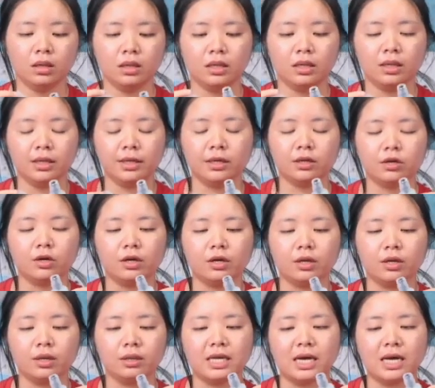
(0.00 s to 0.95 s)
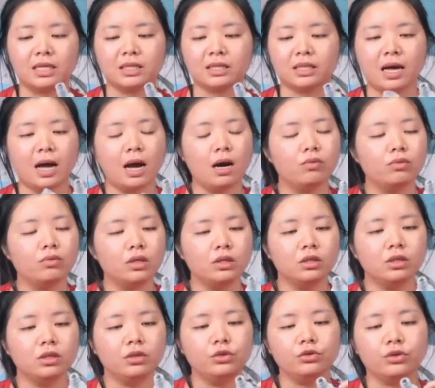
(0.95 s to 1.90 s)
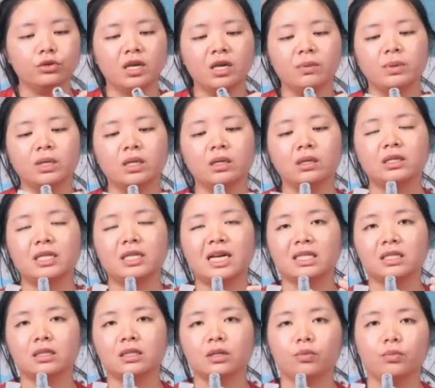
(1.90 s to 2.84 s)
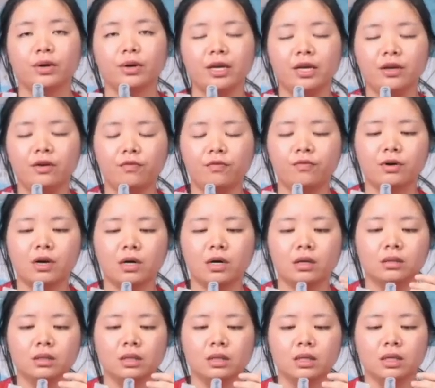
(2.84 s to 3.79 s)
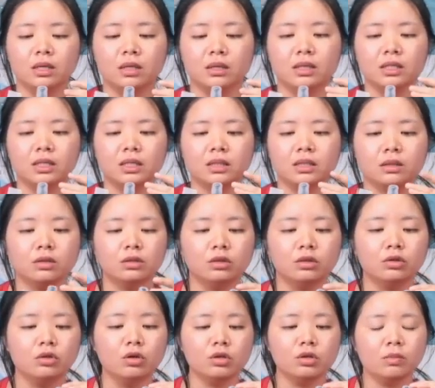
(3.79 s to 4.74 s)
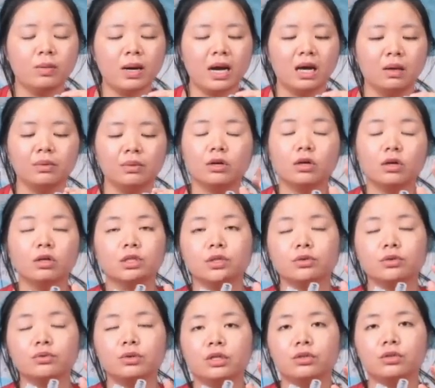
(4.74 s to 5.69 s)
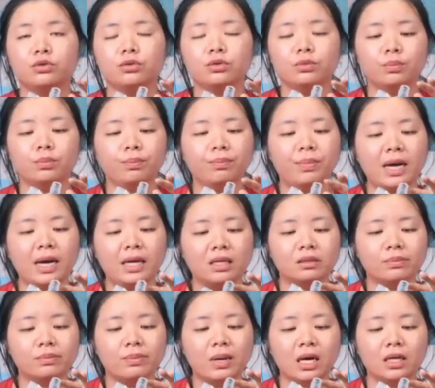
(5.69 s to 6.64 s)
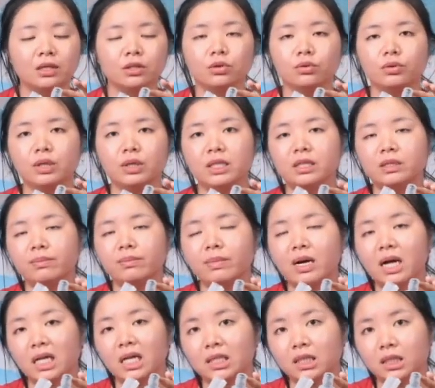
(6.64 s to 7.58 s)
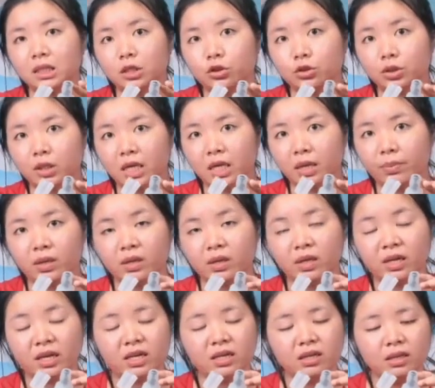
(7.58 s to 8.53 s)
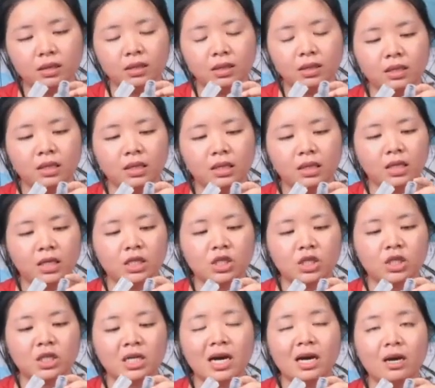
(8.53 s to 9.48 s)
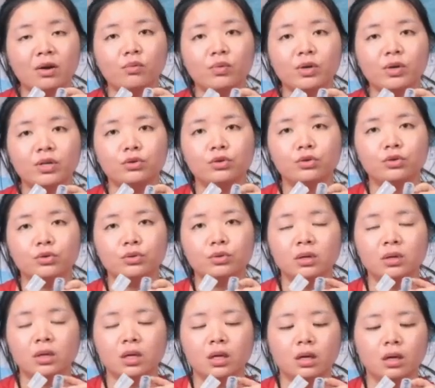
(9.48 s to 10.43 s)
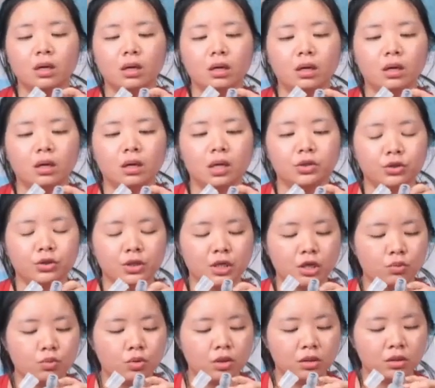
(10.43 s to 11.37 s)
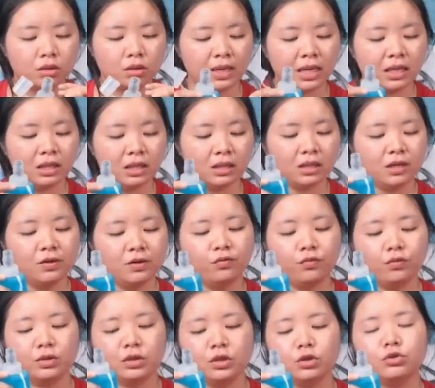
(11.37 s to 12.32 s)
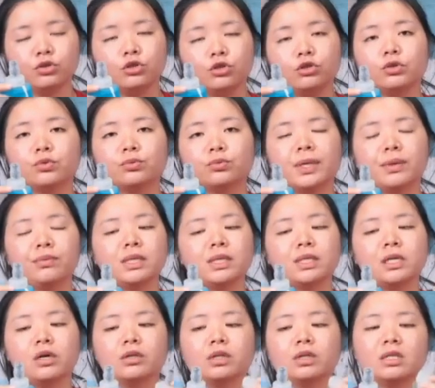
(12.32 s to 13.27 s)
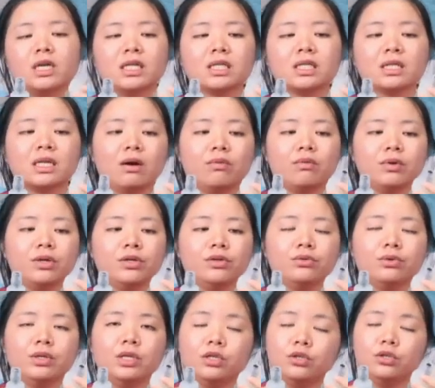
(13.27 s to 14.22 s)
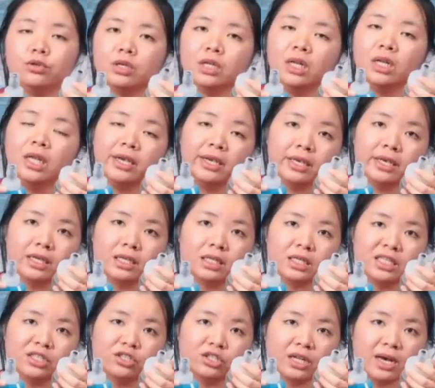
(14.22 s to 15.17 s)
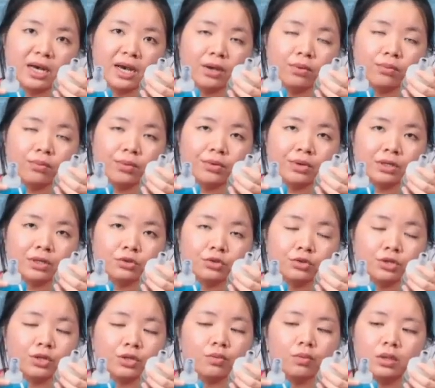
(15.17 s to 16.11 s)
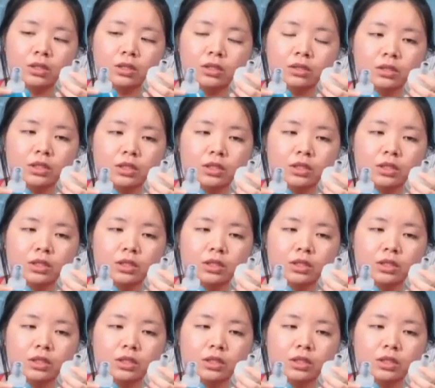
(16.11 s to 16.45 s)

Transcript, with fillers: He got a dust cover to keep the dust away from this nozzle part because you need to buy this part so it must keep clean. Each time when you to uh, drink water. But if you choose one without a dust cover, you need to clean it each time when you drink water.